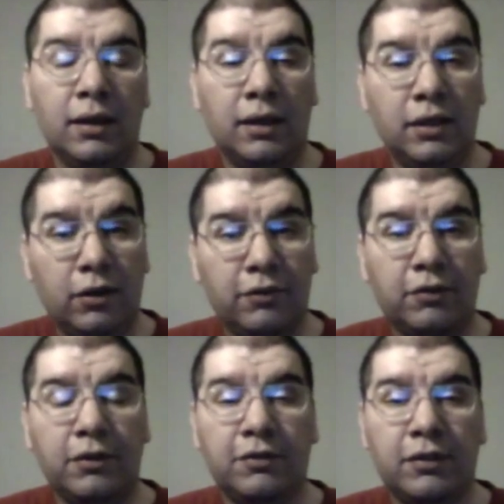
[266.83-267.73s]
and he
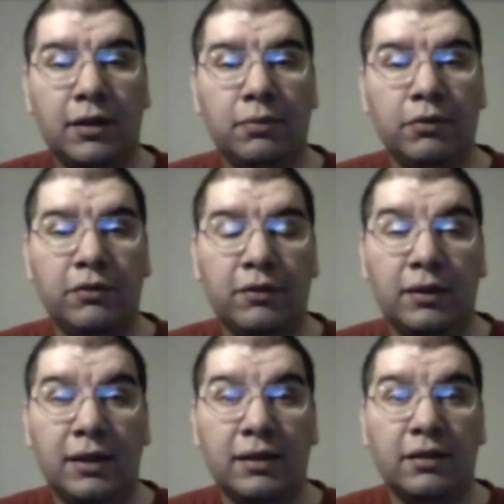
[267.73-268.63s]
also discovers
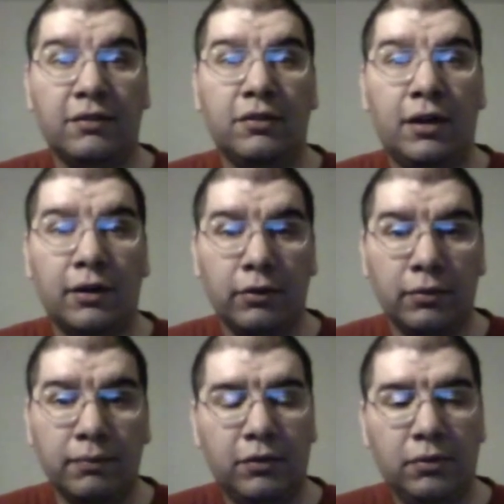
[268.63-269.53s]
that his daughter
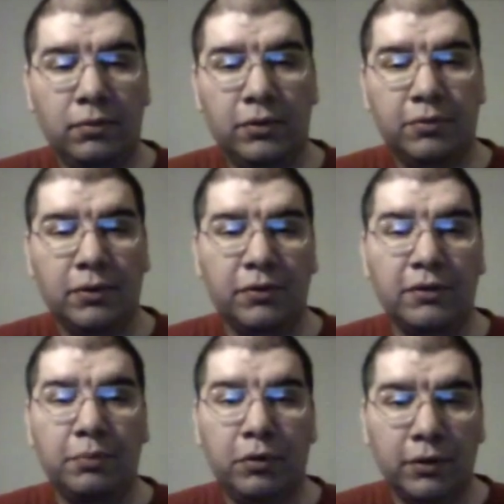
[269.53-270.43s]
was with
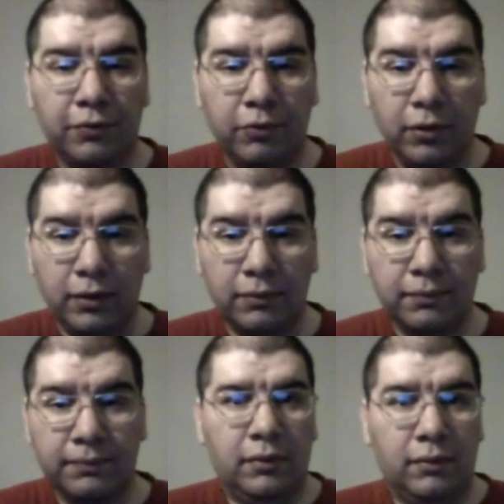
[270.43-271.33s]
his boyfriend.
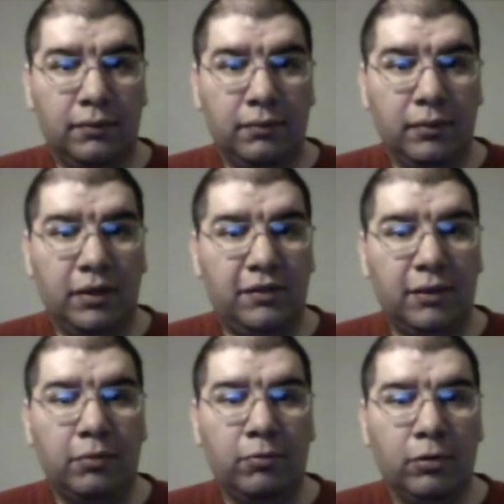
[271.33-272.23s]
But it's
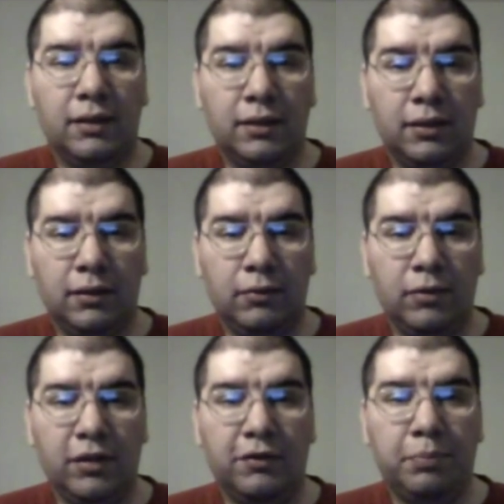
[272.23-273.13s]
even worse
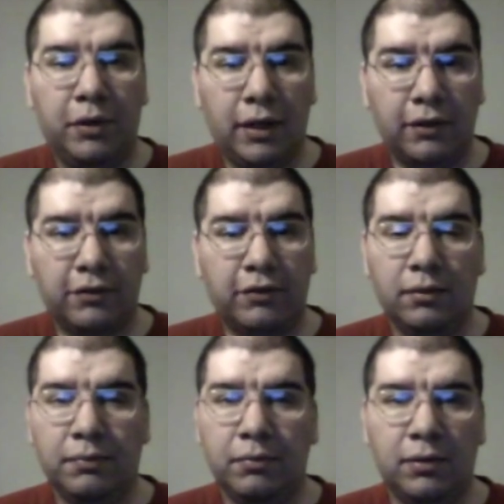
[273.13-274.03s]
when his boss,
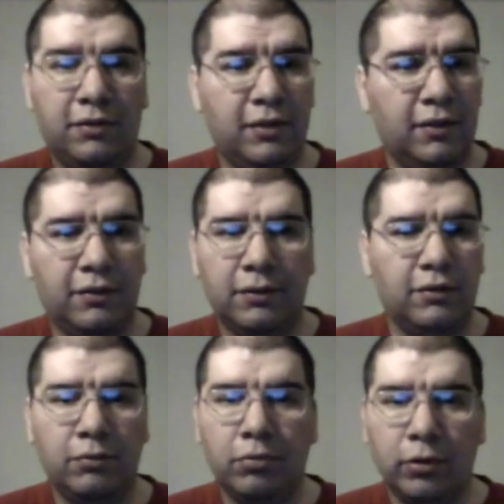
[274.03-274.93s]
with tons
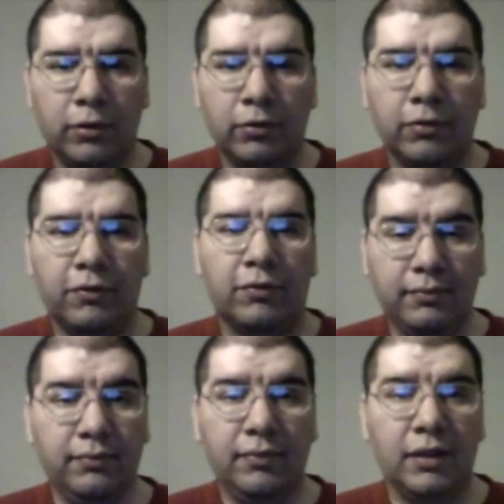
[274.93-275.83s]
of the workers,
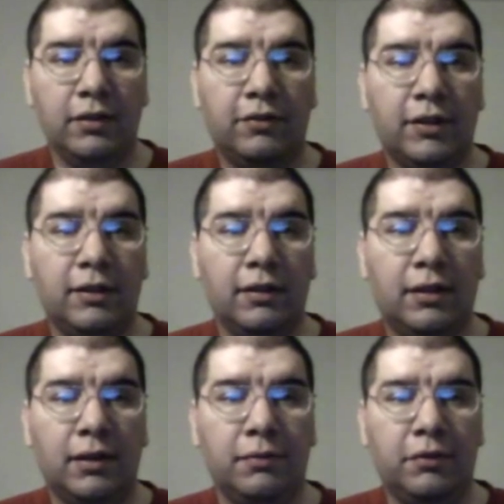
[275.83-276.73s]
decided to
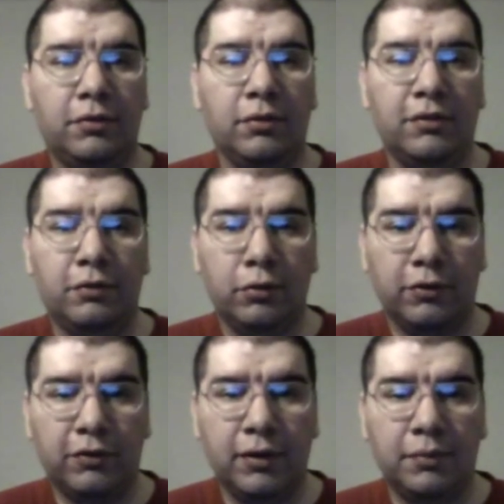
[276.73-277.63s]
come to his
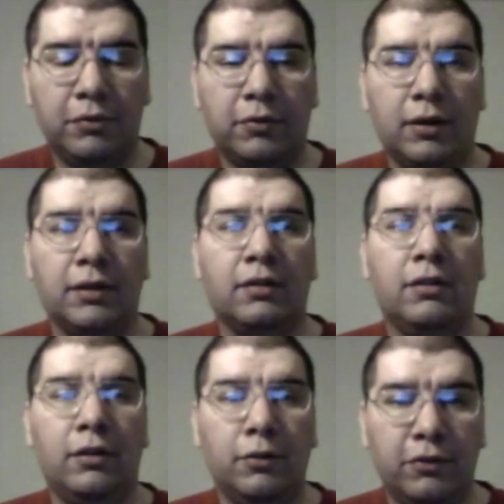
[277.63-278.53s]
doorstep trying to
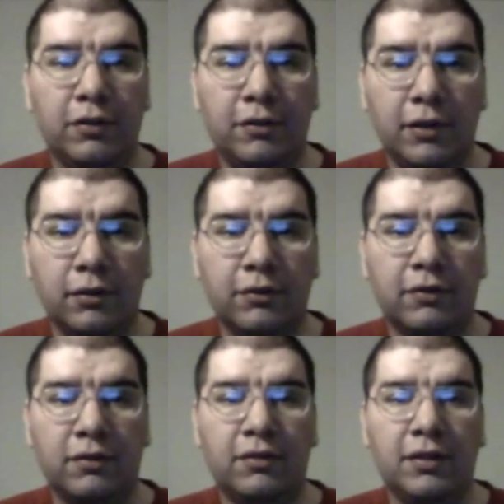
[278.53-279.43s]
close the deal to
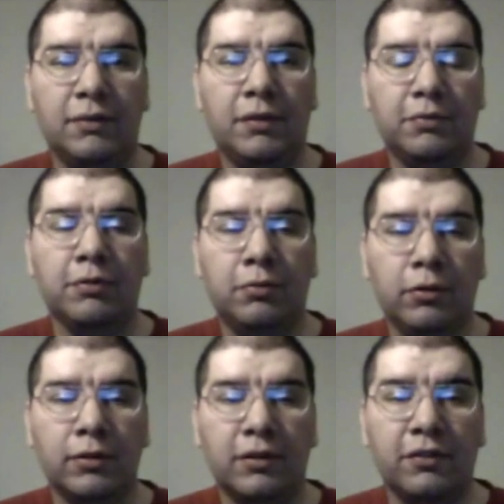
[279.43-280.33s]
see if this will
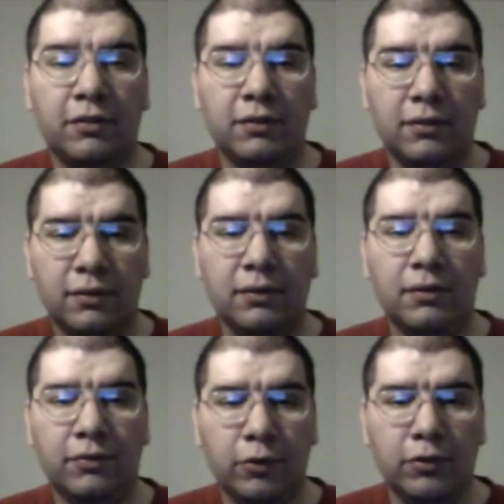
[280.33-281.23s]
work this
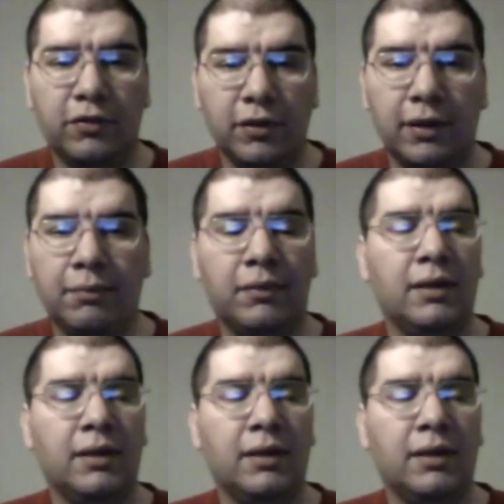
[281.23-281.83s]
the third time.